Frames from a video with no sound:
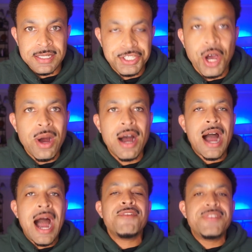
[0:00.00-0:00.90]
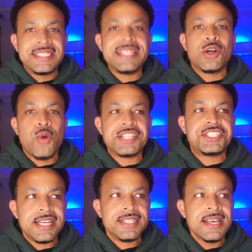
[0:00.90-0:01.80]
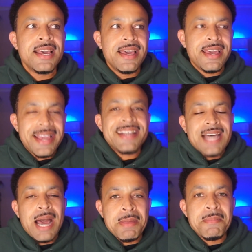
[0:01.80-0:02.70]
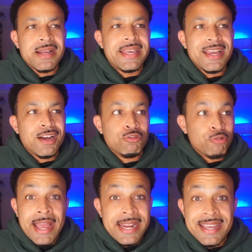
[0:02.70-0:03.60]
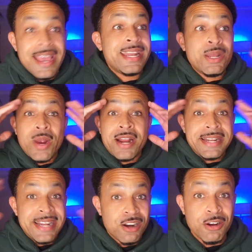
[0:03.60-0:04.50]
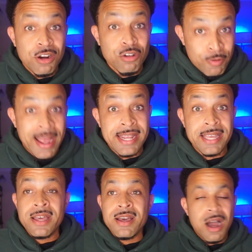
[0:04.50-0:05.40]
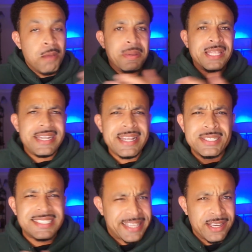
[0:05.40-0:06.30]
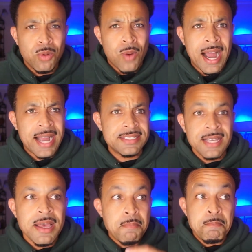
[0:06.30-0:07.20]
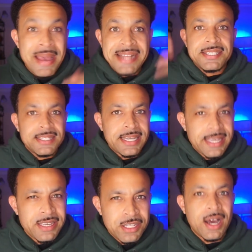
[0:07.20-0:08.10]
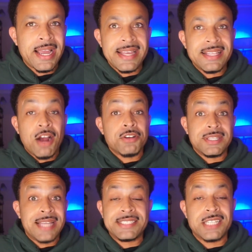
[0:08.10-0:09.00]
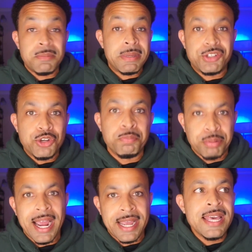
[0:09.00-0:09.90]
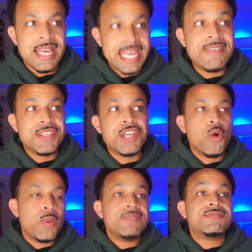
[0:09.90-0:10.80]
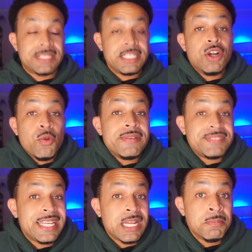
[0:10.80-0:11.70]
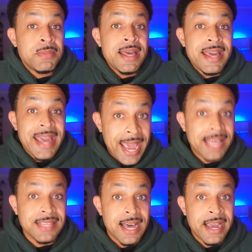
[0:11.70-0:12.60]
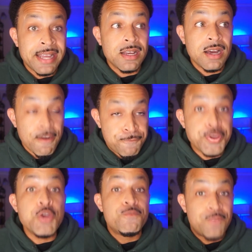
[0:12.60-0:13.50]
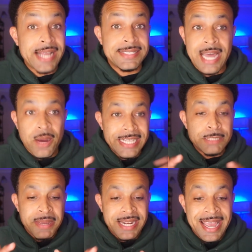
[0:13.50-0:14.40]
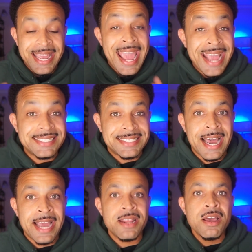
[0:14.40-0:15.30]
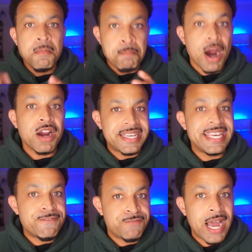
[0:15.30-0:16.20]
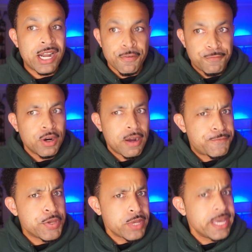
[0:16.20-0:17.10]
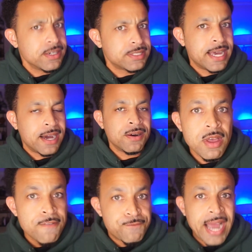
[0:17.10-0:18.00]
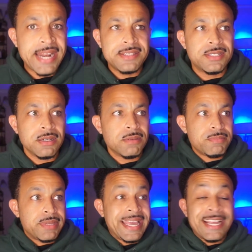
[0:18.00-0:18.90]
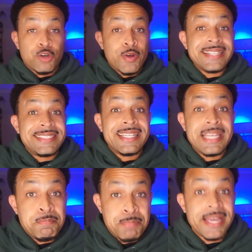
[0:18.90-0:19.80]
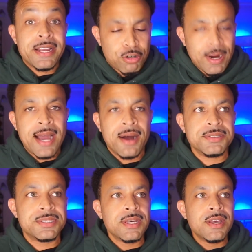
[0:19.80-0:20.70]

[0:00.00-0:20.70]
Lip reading: So obviously the question is Jaime Munguia ready, anywhere near ready, ability, skill-wise, mentally? You know, like, are the lights going to be too bright? Even though we've seen him headline a few fights now. He's been an A-side marquee fighter for a few years now, fighting to increasingly big crowds.